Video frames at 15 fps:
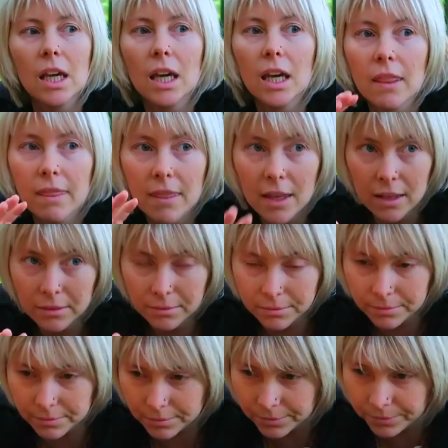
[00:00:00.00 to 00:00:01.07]
And then
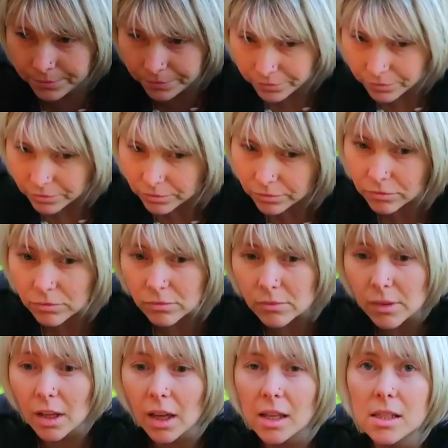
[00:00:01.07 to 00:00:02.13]

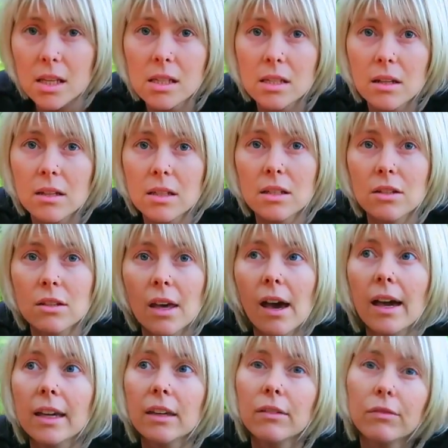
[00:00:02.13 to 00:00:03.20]
as I start to do that,
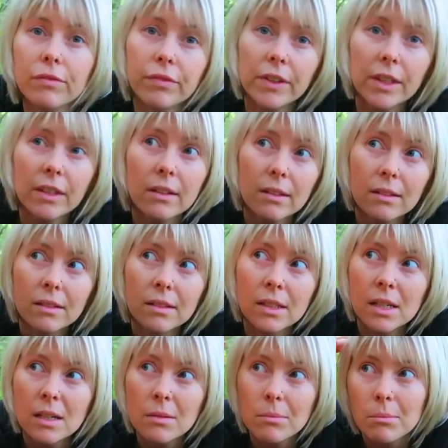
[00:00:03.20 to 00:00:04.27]
I can feel,
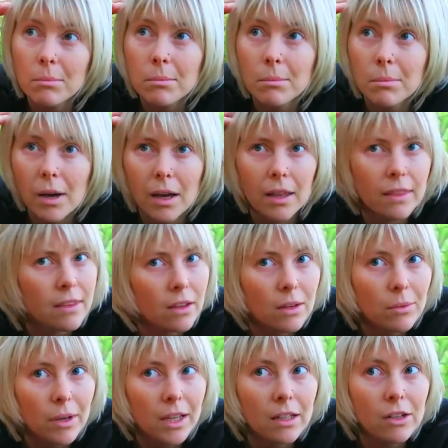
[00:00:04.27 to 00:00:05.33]
the only
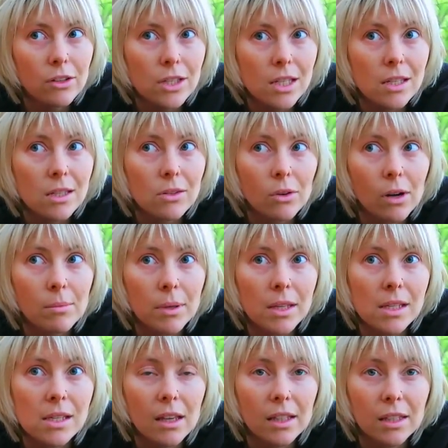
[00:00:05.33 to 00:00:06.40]
way I know to describe it
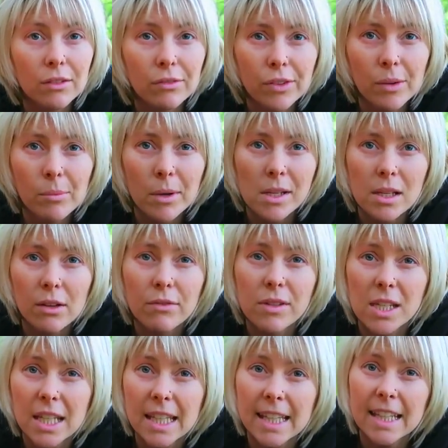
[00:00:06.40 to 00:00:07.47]
is that I can feel myself
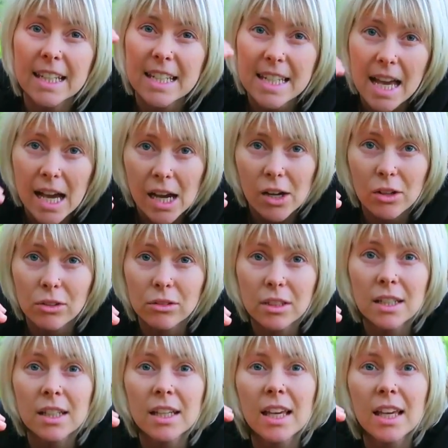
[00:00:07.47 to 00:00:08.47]
sinking down